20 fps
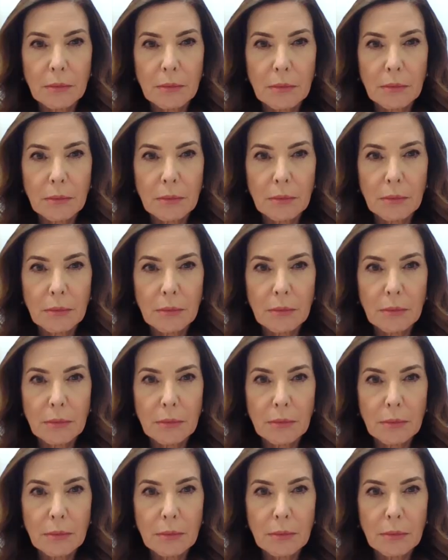
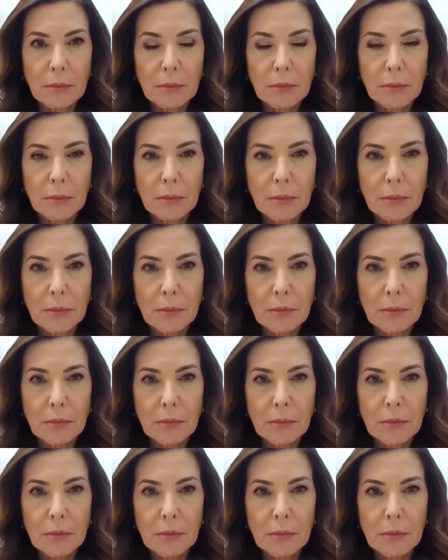
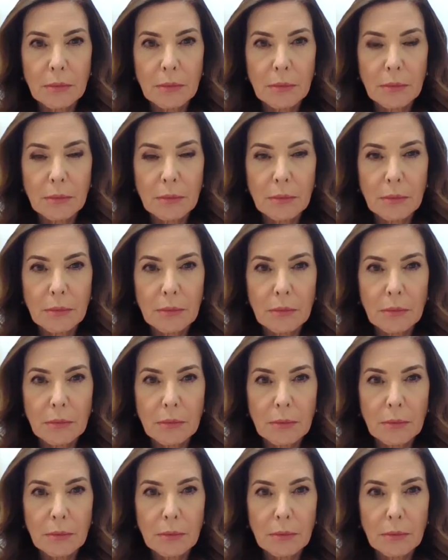
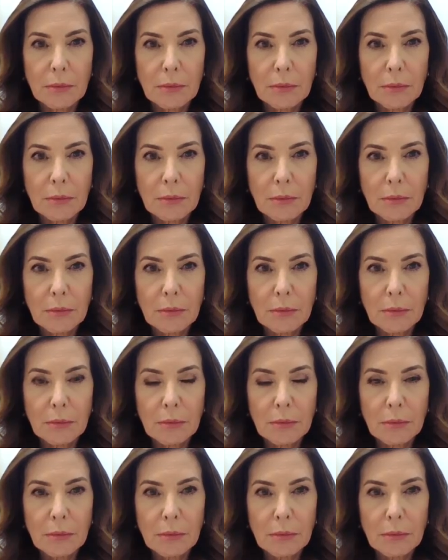
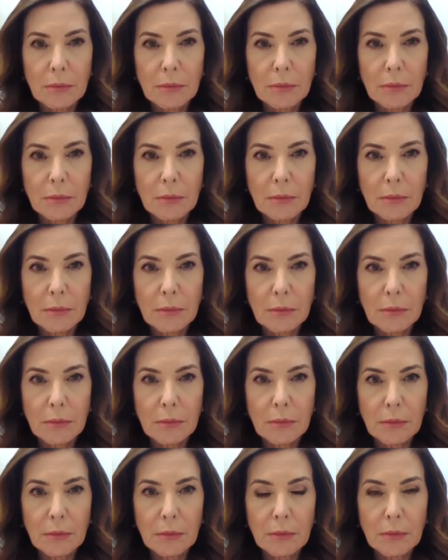
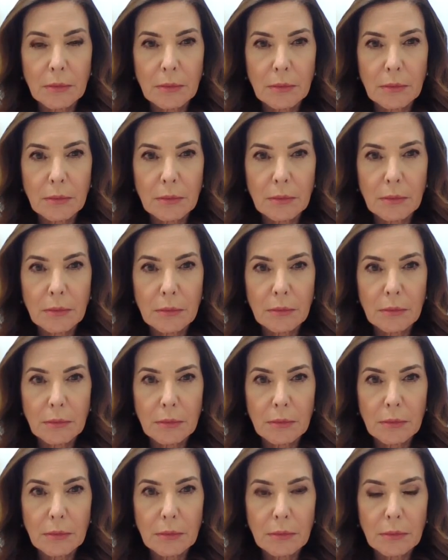
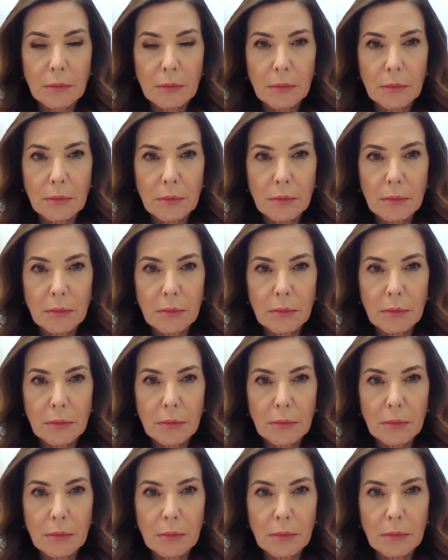
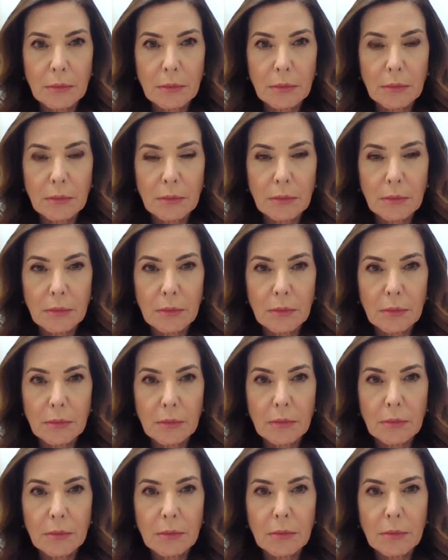[no speech]